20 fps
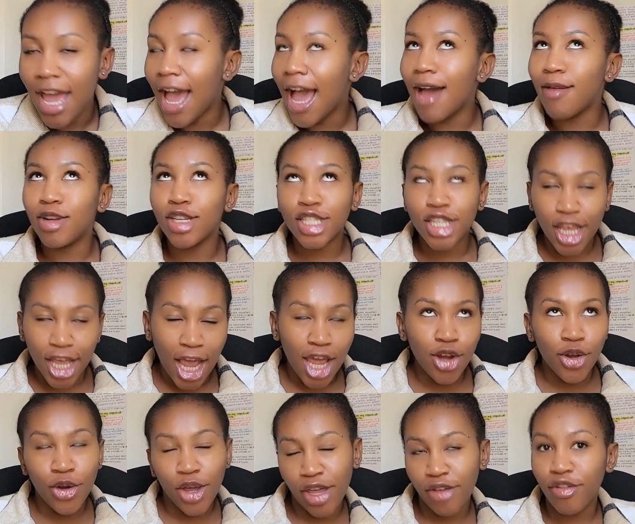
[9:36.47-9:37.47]
I'm not saying I
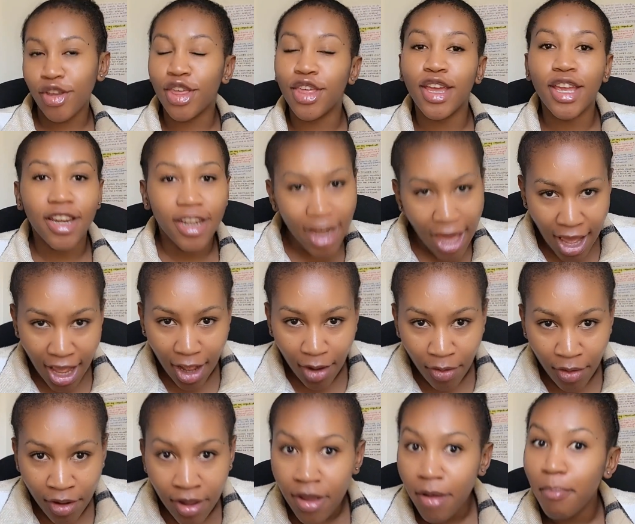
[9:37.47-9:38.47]
know everything
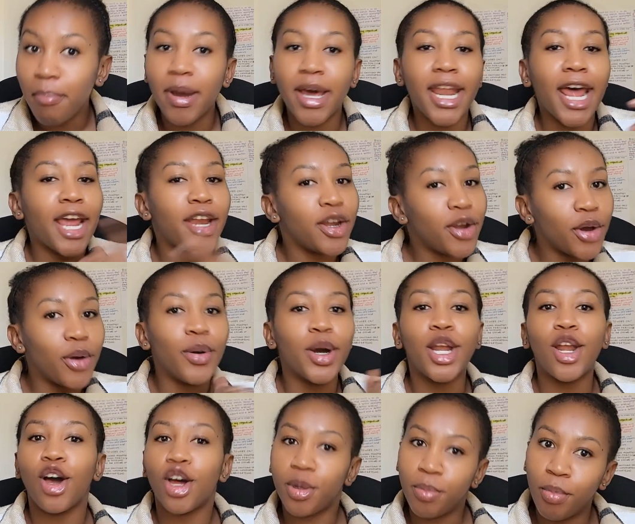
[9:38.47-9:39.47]
now, but I know a
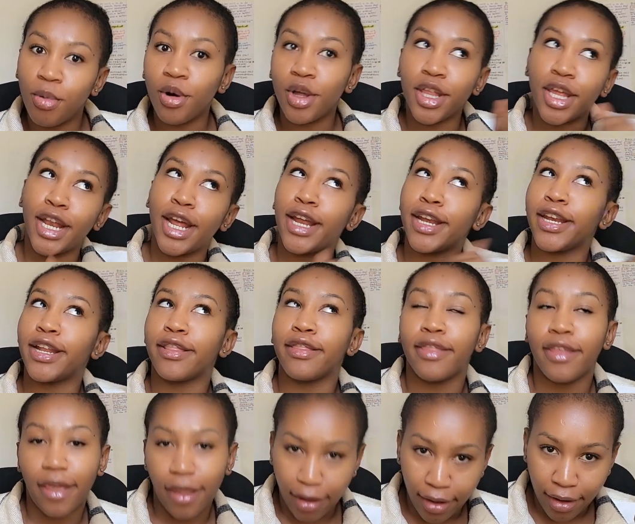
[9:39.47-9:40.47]
lot more than I did
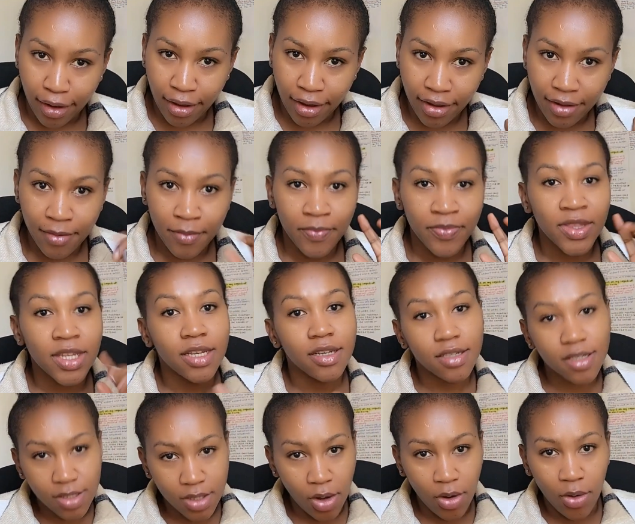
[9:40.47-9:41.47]
then.
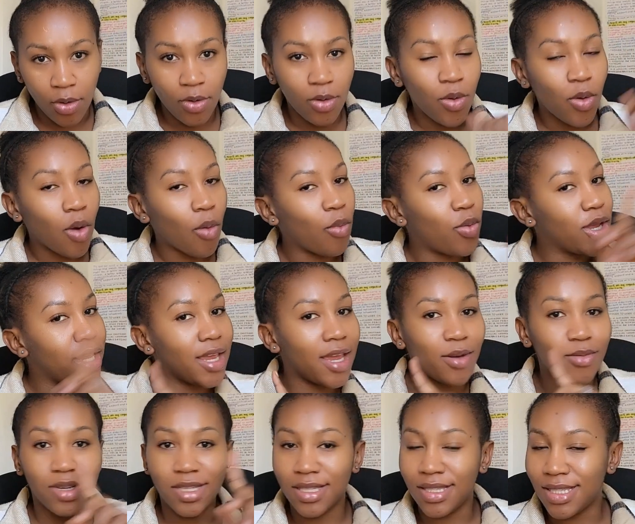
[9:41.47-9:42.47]
So it
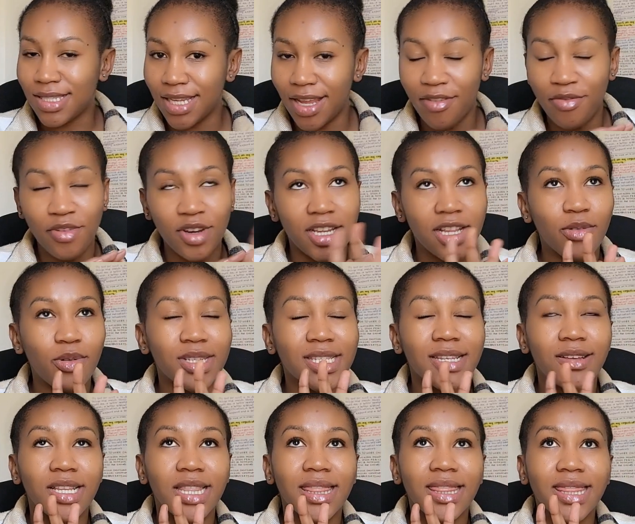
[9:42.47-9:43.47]
was
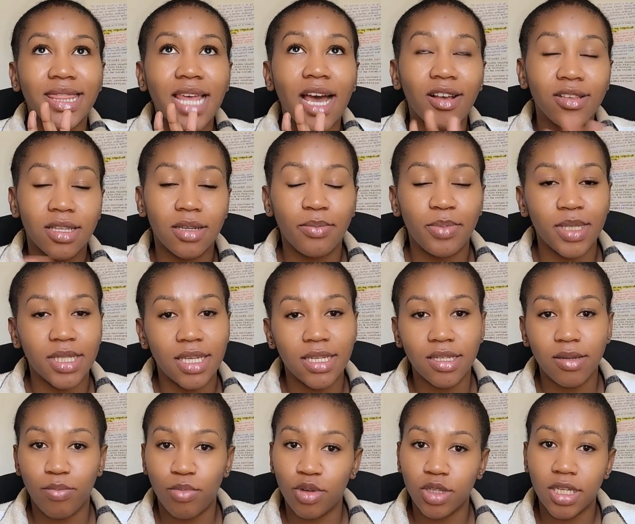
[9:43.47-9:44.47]
1,000%
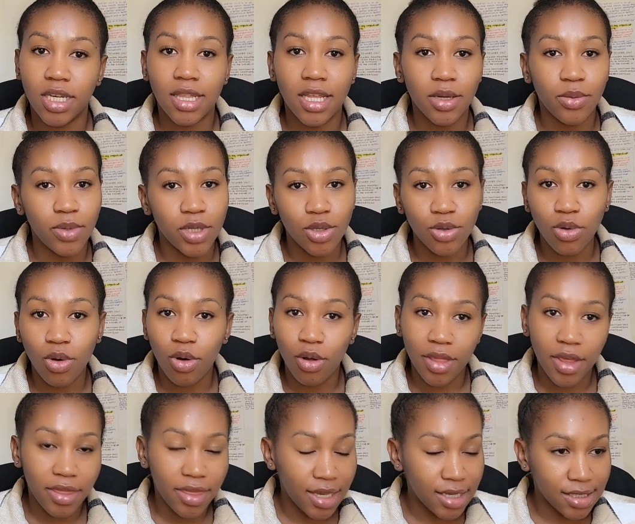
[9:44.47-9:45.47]
important that we do all
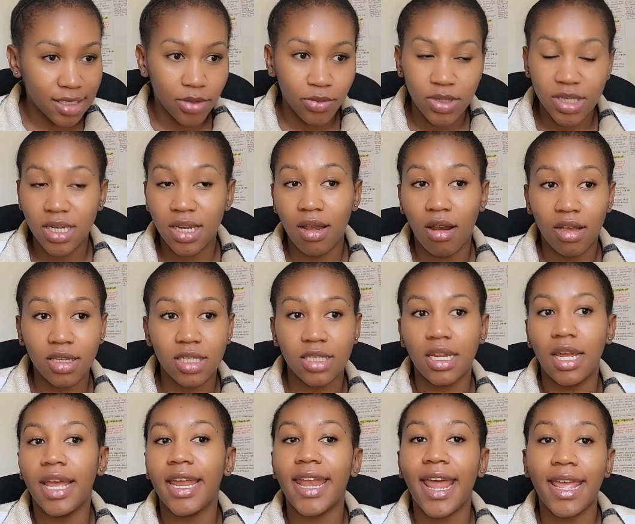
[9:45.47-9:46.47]
the things that we did last year,
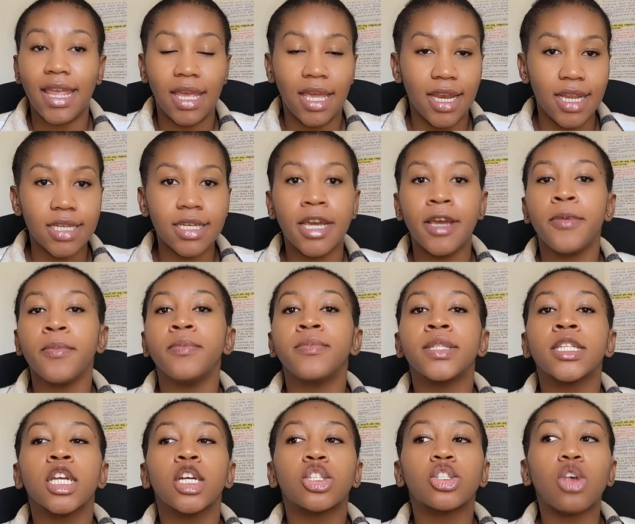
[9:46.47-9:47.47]
and I get it.
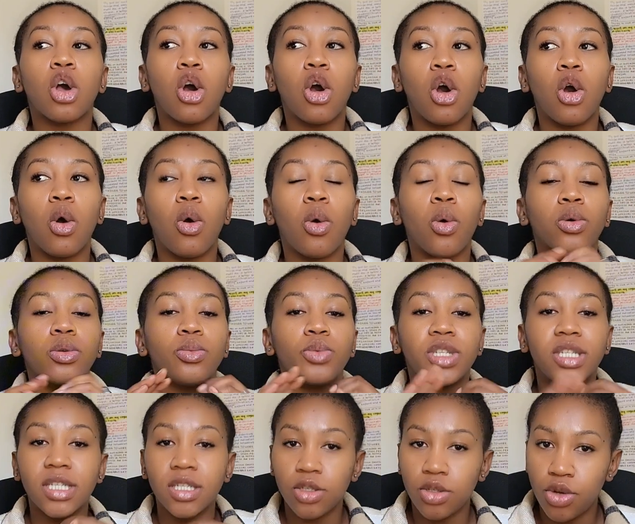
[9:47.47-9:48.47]
So we
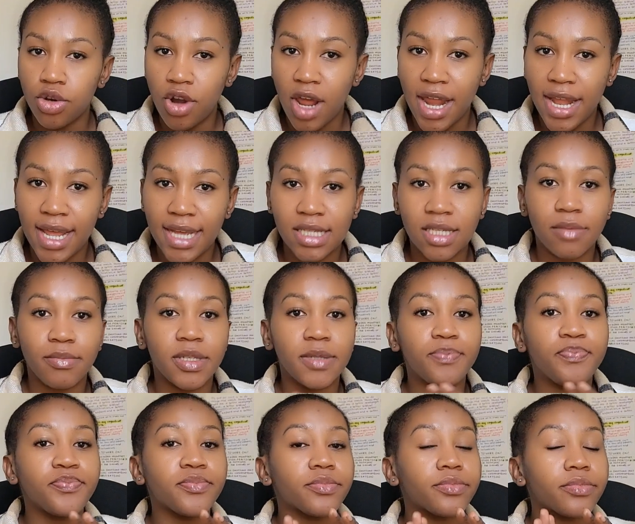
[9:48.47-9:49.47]
did neuroanatomy.